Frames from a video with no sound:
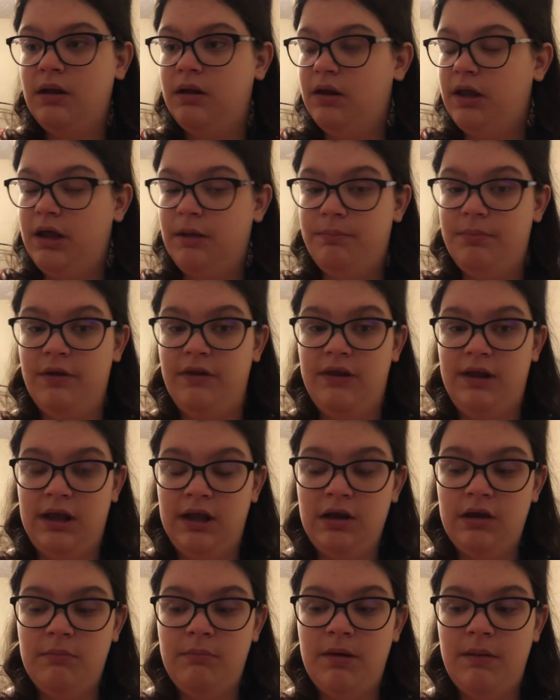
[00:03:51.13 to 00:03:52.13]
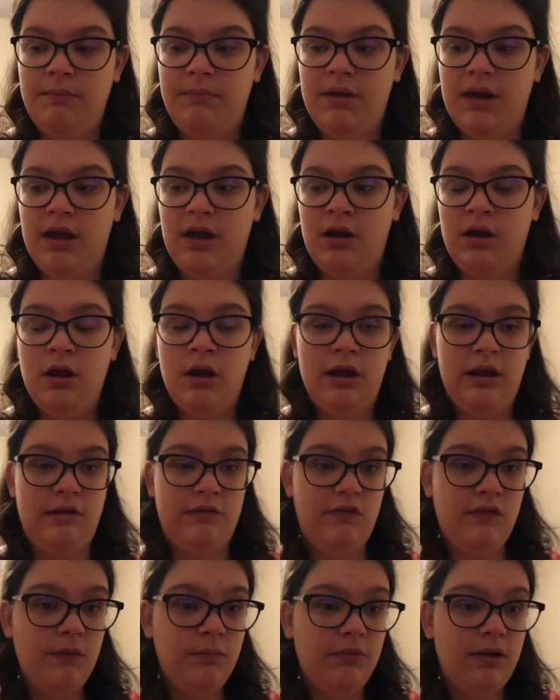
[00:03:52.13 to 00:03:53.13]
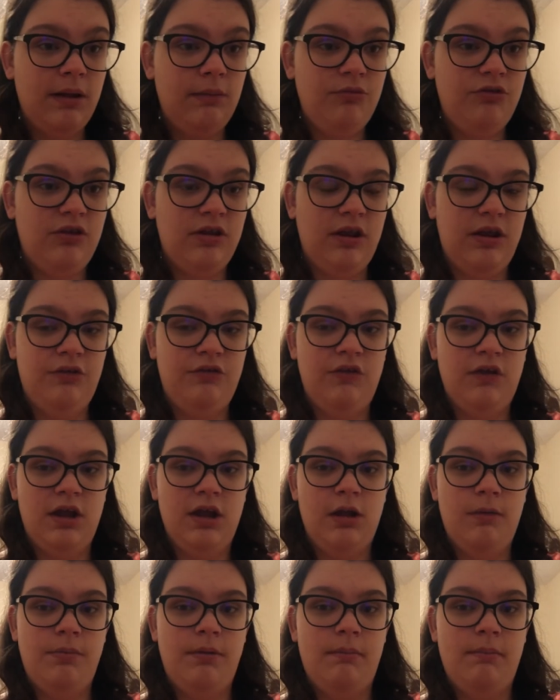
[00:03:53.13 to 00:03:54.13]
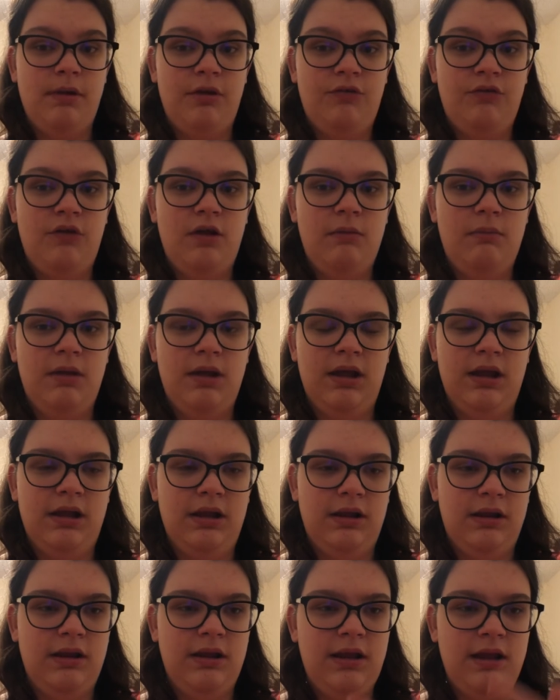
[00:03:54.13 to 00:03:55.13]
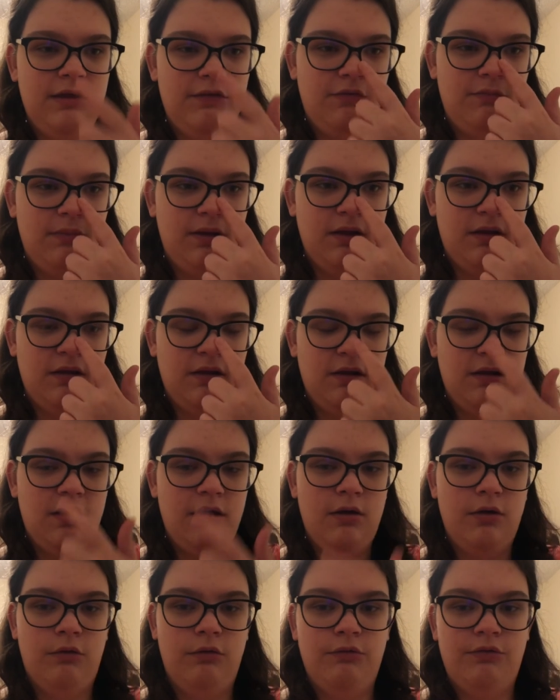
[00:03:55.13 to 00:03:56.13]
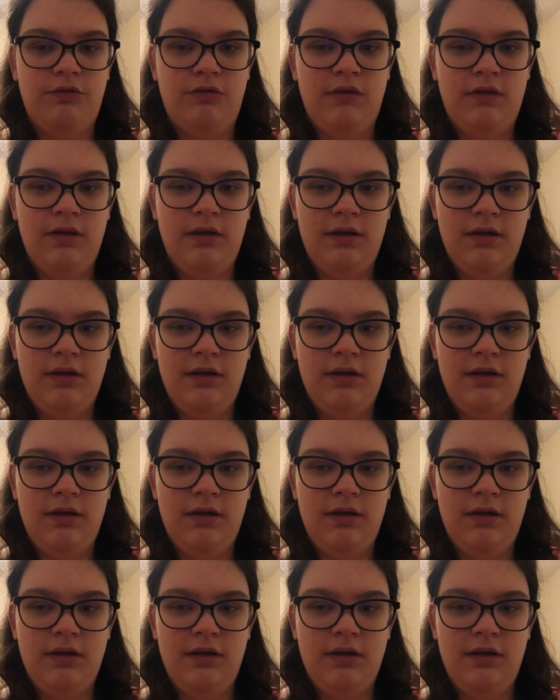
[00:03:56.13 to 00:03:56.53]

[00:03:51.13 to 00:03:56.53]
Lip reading: lay up on the end of my bed, and sometimes she likes to get up on my stomach and kiss me on the nose.